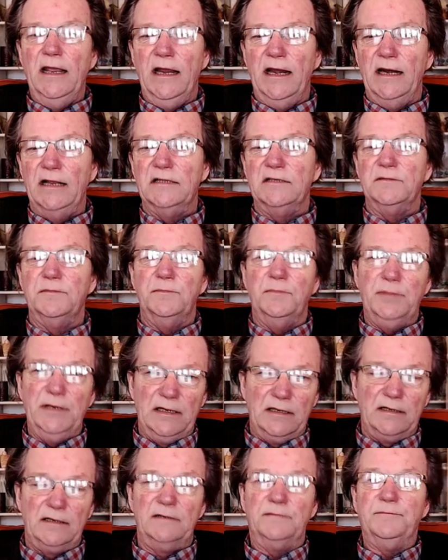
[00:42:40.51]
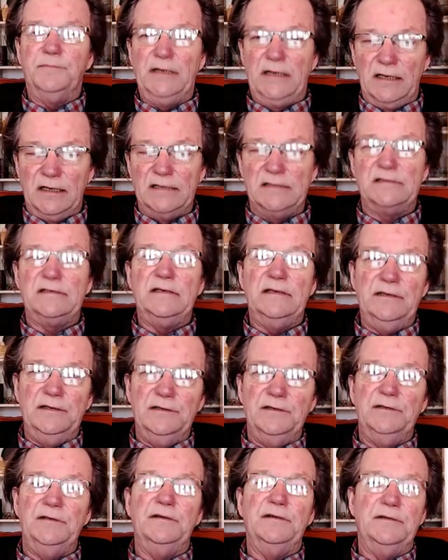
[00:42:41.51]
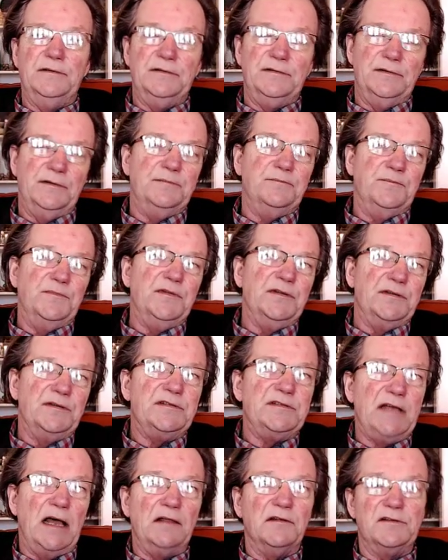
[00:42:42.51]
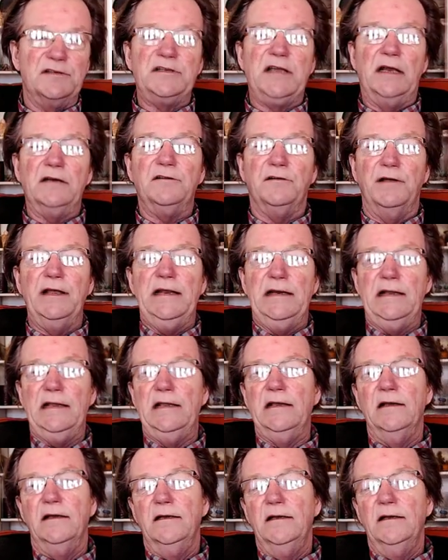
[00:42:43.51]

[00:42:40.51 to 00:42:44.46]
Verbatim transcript: and it's because the sellers get greedy.